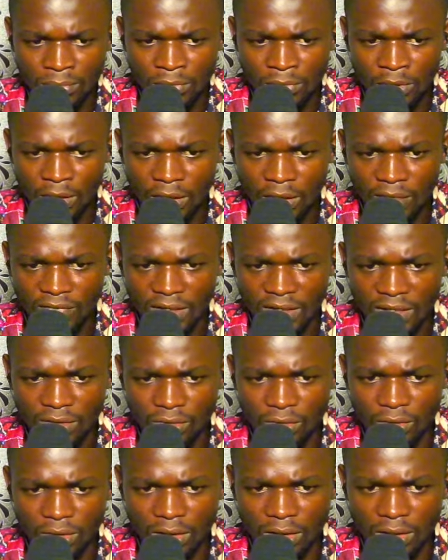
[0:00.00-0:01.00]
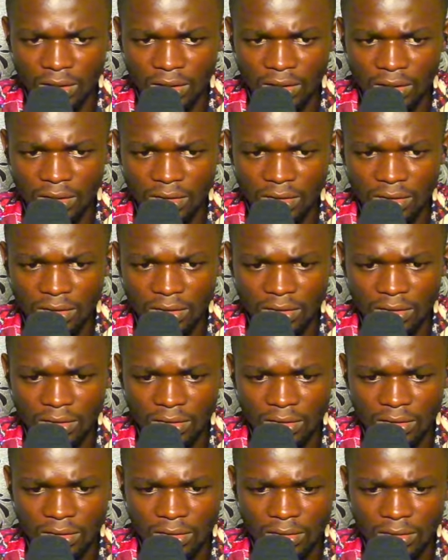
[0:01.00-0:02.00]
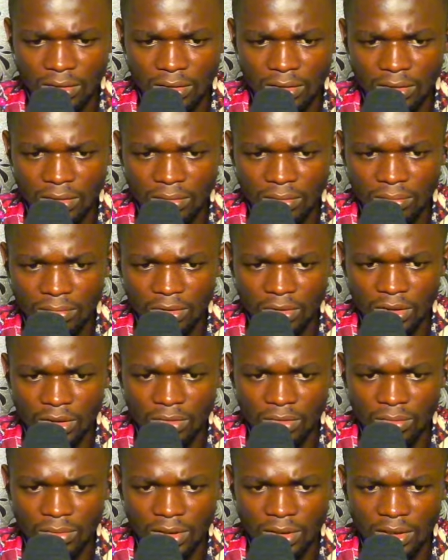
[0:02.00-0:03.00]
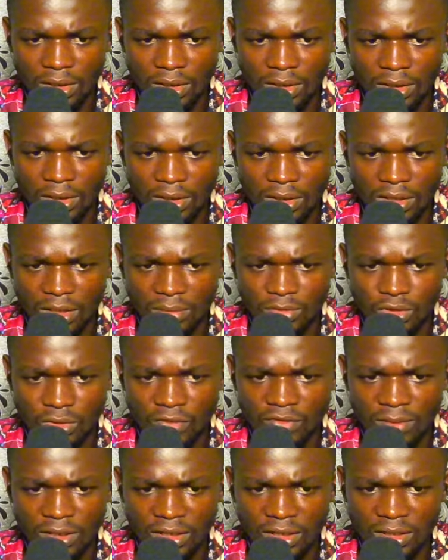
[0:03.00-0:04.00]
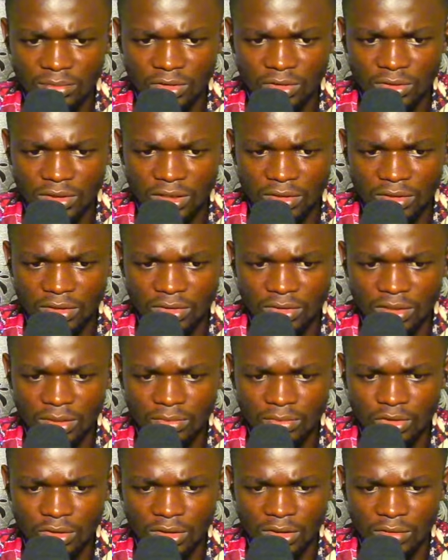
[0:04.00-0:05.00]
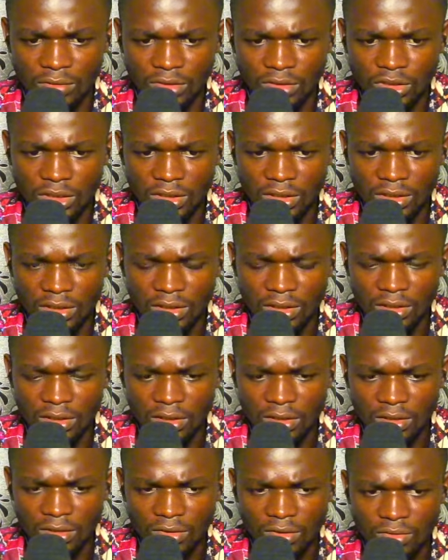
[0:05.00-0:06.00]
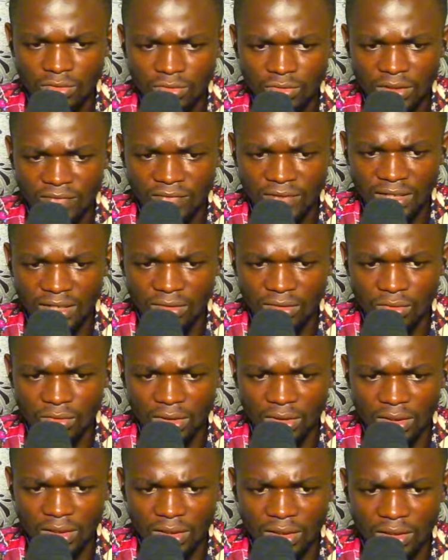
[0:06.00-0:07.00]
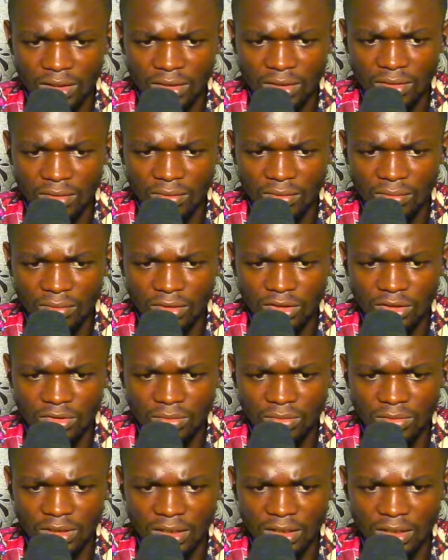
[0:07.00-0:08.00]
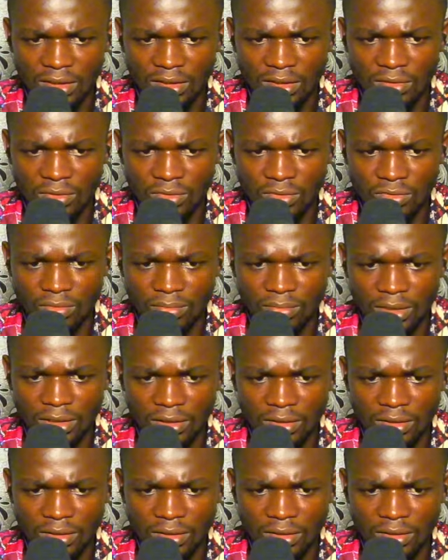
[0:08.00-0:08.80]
I feel like going here. But then opponent can capture. Or if opponent captures it, I just capture here with check. So I feel like going here. What is opponent likely going to play?